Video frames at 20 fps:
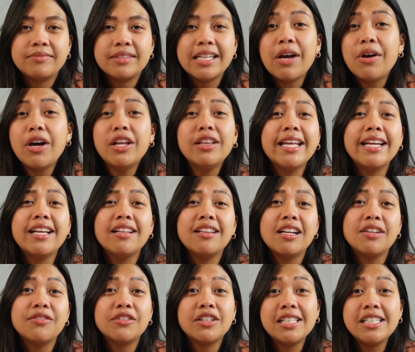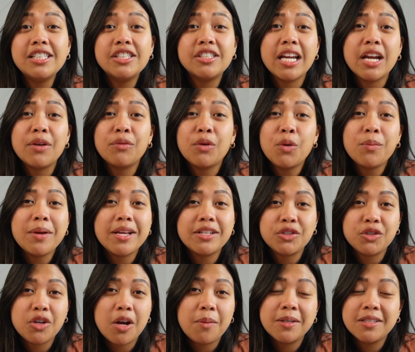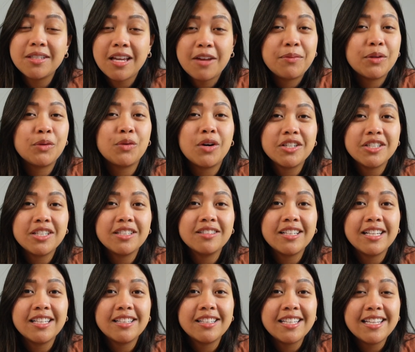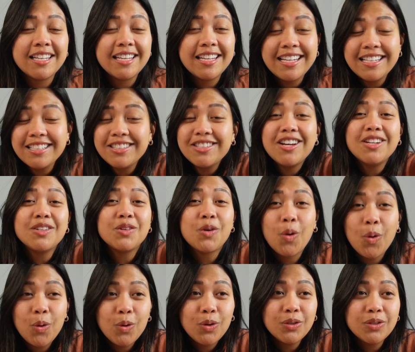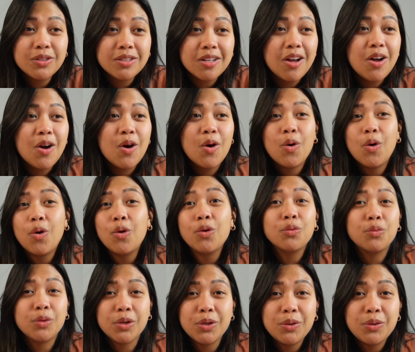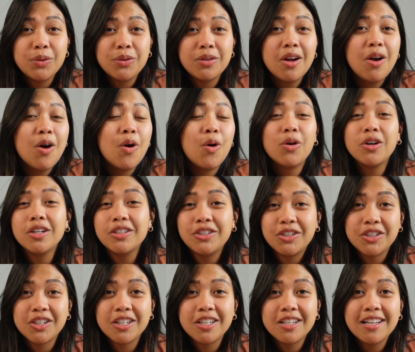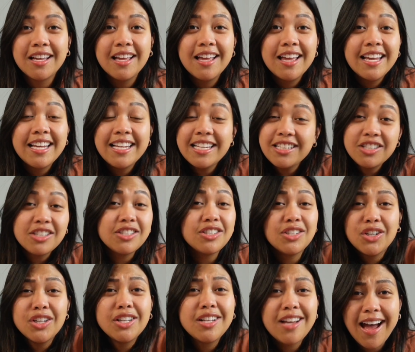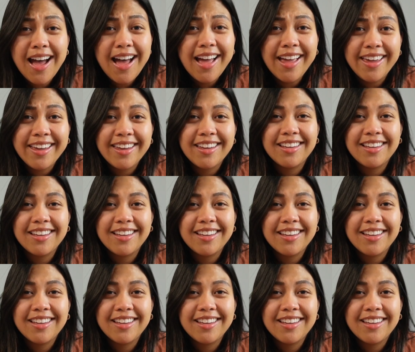Now, unlike a lot of cliche romance dramas I've been watching lately, he's not cold or rude or a jerk. He's just a good guy.